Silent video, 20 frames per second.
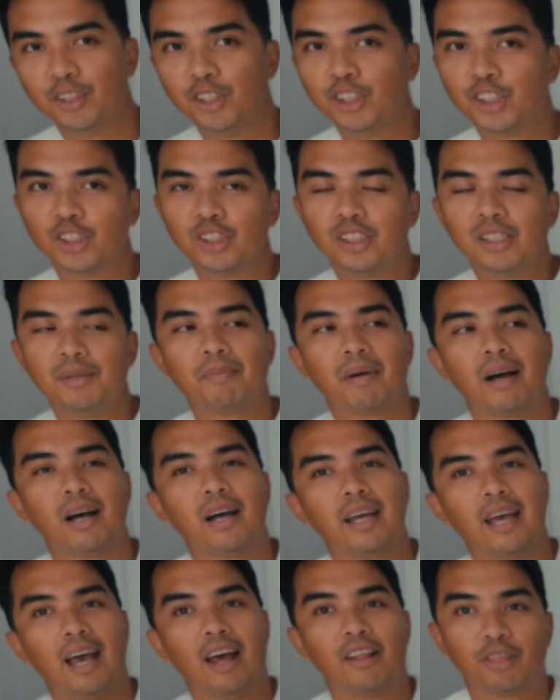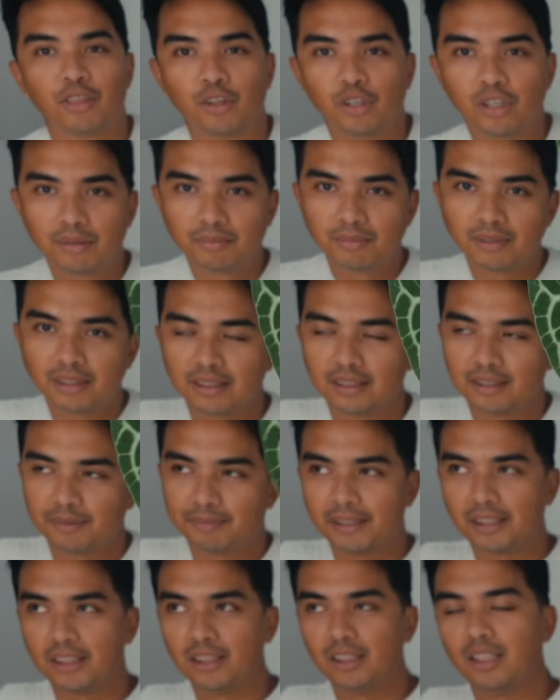Usually my anthuriums,
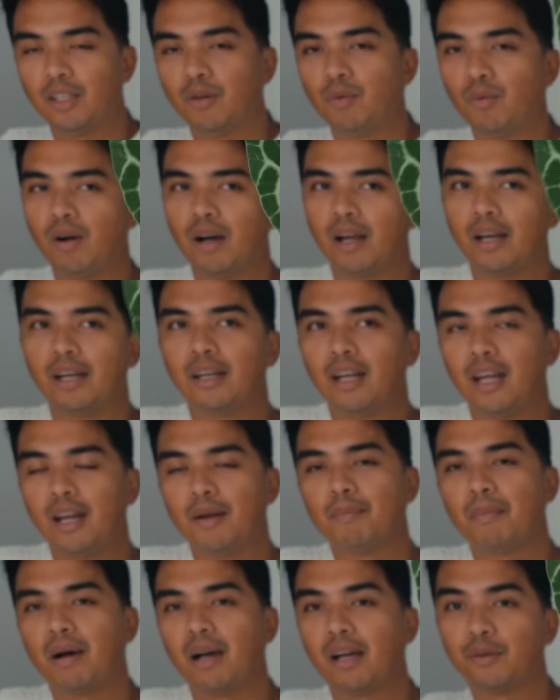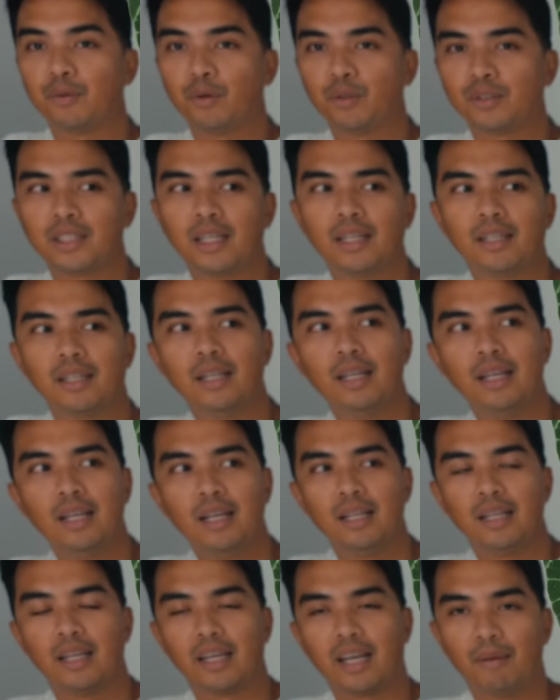especially the one in my grow tent,
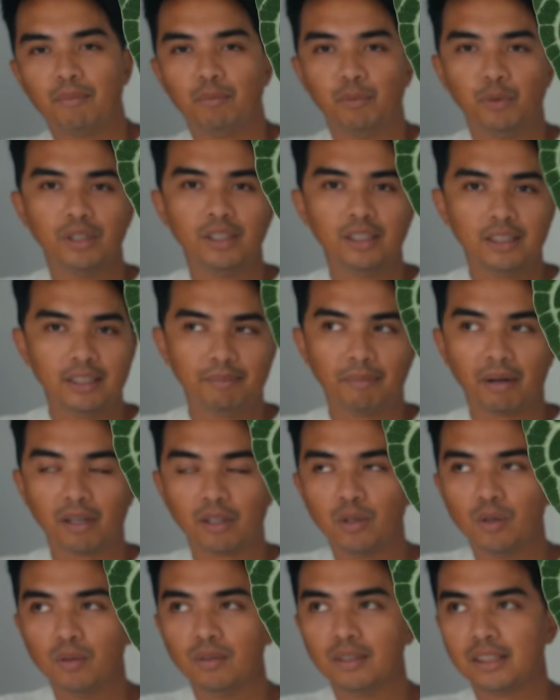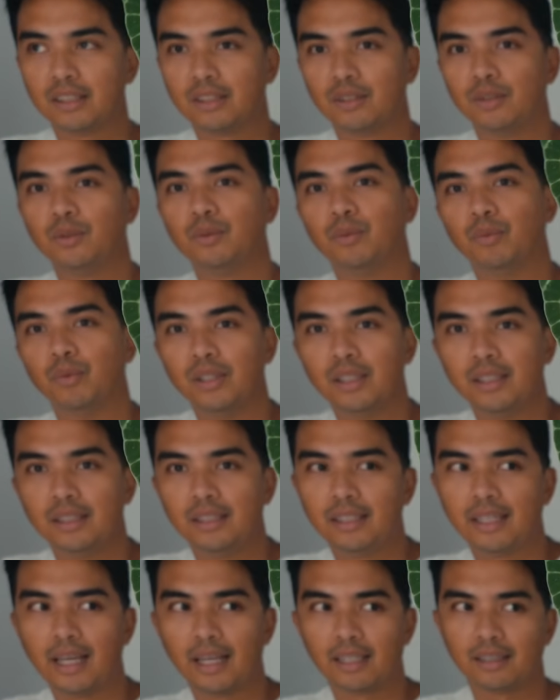like my goal is to
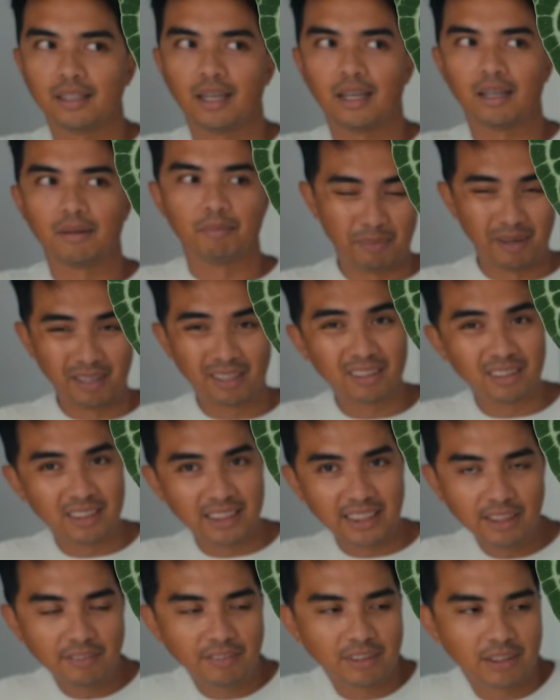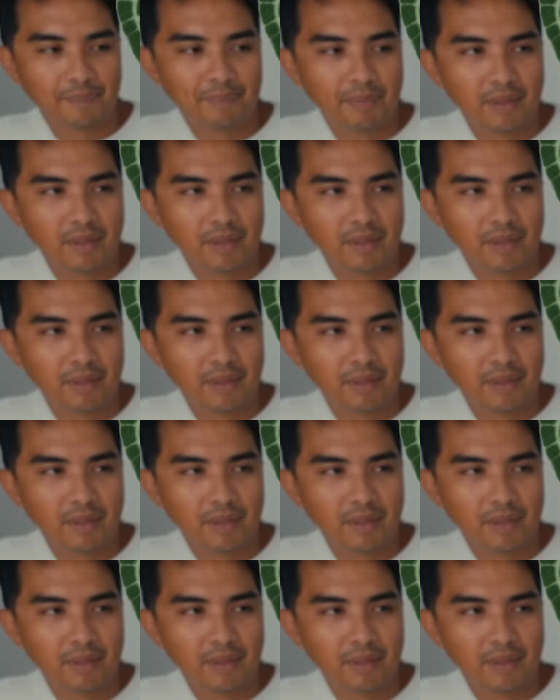really get like bigger leaves.